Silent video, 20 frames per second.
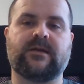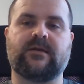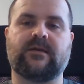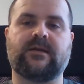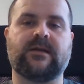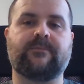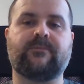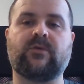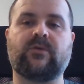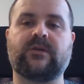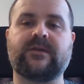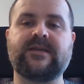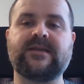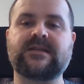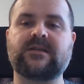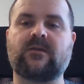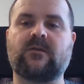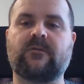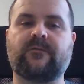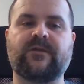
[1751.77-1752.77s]
and a
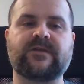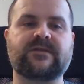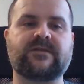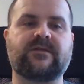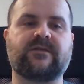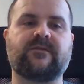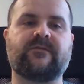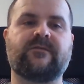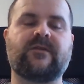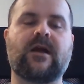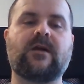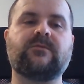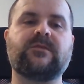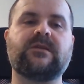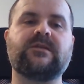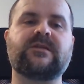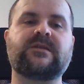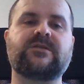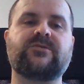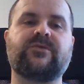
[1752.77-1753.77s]
police officer found
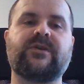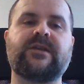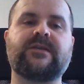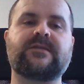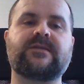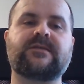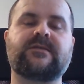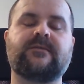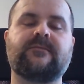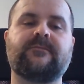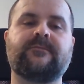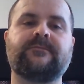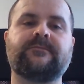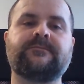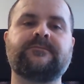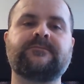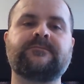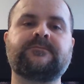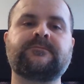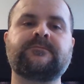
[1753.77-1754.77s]
in the streets.
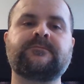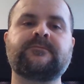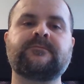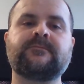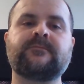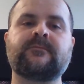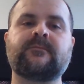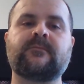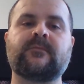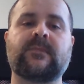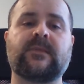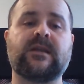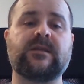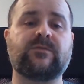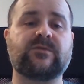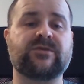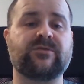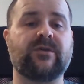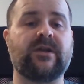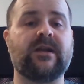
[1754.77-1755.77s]
It
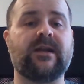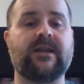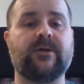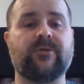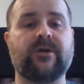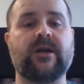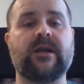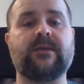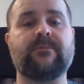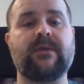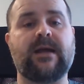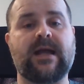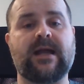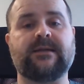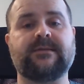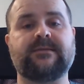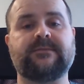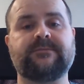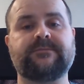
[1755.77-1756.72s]
was really, really bad.